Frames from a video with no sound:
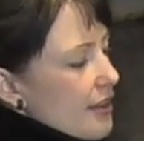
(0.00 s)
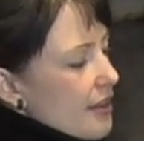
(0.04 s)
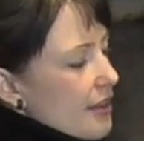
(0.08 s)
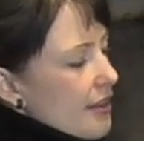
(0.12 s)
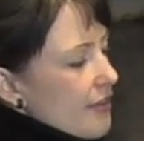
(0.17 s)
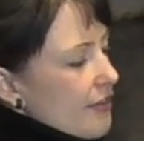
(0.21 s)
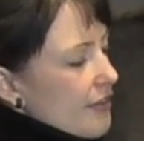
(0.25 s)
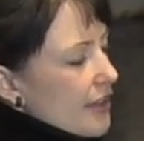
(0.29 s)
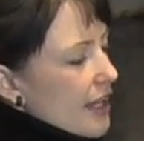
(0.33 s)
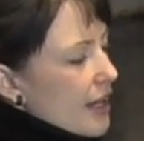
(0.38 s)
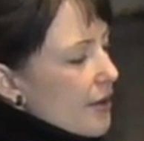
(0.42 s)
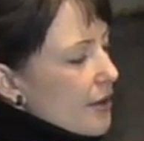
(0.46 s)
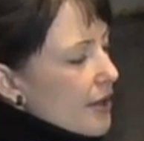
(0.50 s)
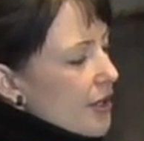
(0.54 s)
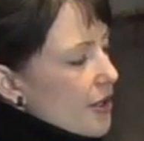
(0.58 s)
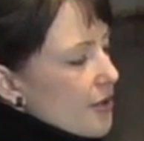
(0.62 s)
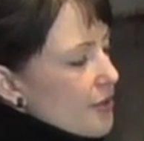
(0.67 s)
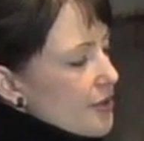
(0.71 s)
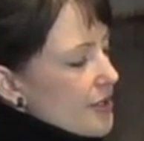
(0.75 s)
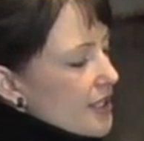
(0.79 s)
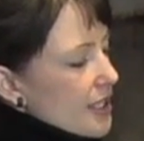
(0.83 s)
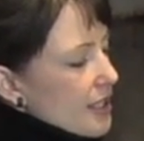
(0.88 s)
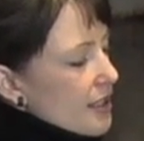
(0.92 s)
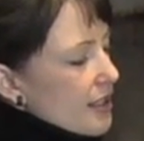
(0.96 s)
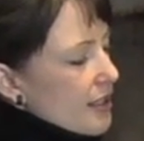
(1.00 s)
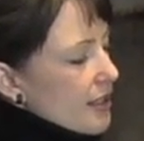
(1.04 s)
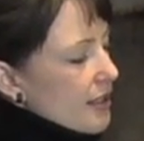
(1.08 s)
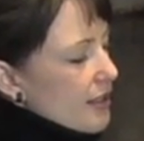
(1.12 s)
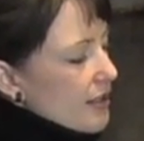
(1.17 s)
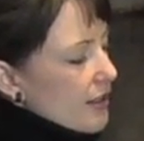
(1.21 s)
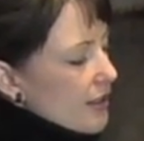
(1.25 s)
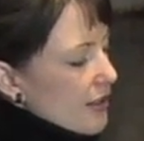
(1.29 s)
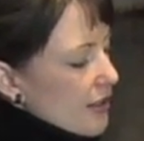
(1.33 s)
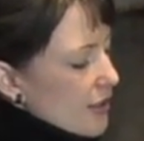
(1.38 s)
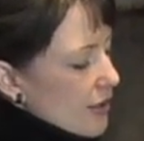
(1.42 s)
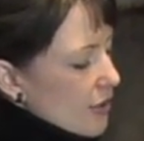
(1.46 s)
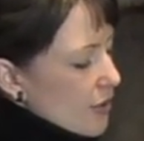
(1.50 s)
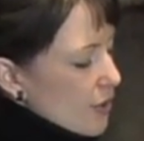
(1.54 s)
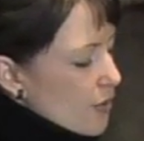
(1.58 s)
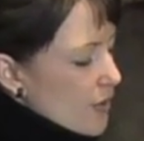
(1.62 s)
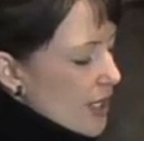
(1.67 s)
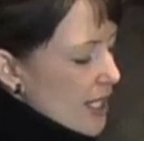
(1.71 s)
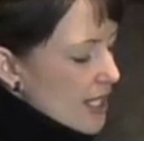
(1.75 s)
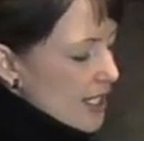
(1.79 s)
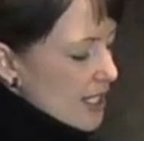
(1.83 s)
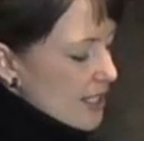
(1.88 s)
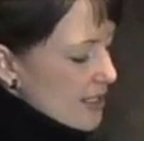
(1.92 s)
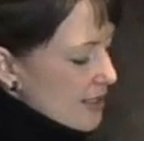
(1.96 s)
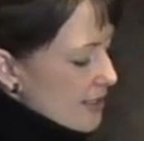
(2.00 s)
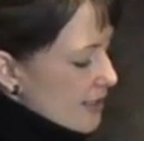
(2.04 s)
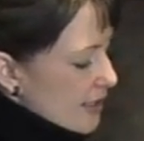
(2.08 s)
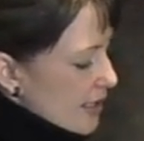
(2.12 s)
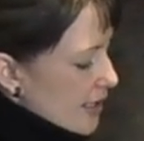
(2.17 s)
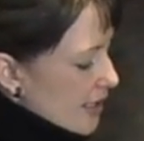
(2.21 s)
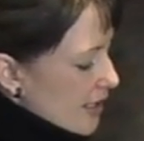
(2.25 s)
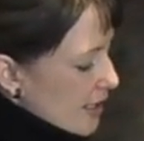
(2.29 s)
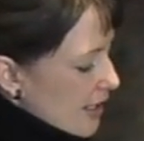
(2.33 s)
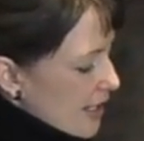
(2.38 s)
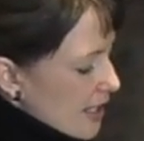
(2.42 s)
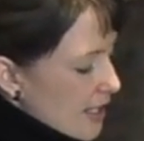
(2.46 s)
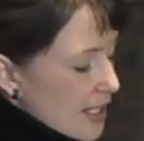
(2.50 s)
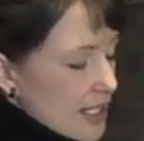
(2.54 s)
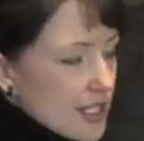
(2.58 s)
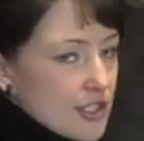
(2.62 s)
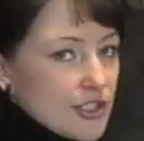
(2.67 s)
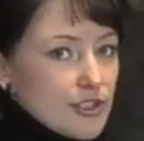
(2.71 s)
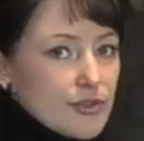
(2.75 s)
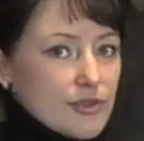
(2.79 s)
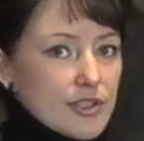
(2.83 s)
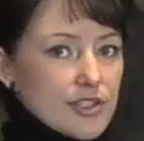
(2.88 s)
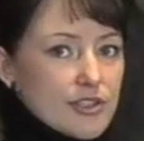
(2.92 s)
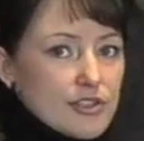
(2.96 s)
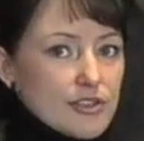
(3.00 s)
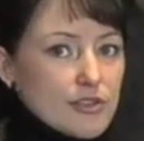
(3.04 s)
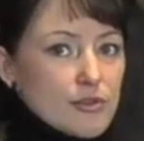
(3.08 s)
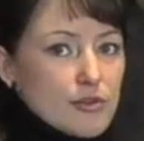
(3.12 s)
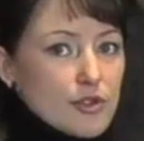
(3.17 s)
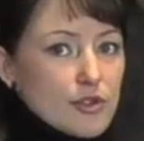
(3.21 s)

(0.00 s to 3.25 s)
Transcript: the flower goes in quite easily into its new